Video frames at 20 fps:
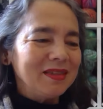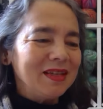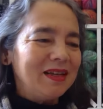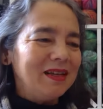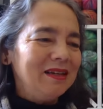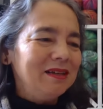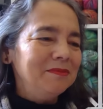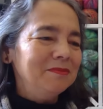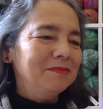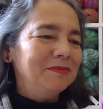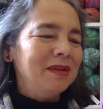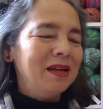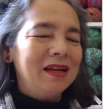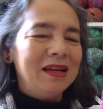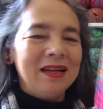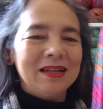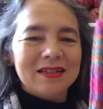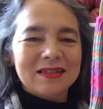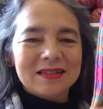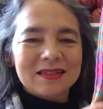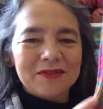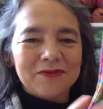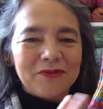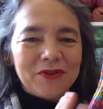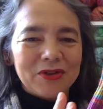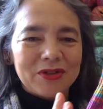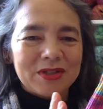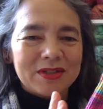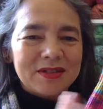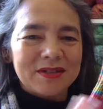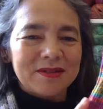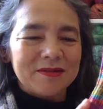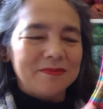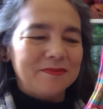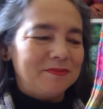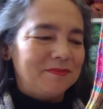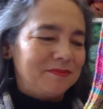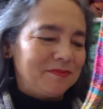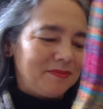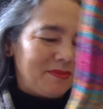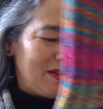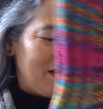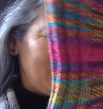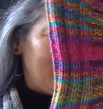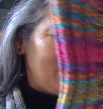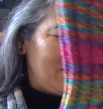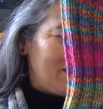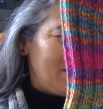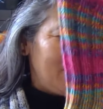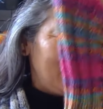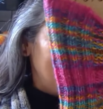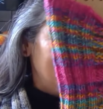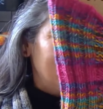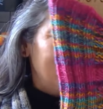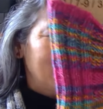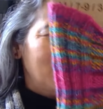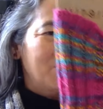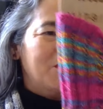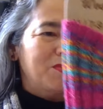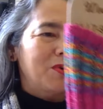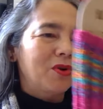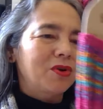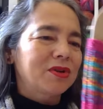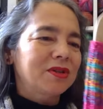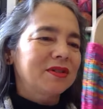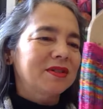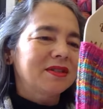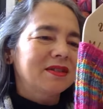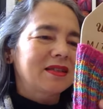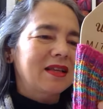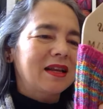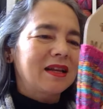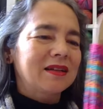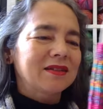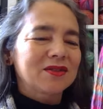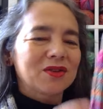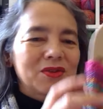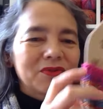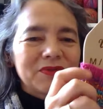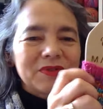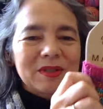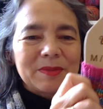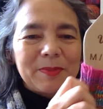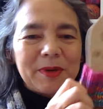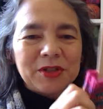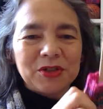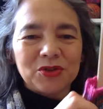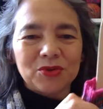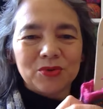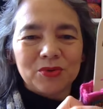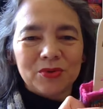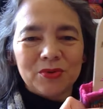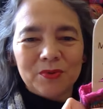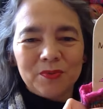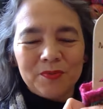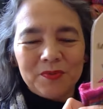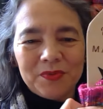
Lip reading: It's the first sock blockers that are sort of special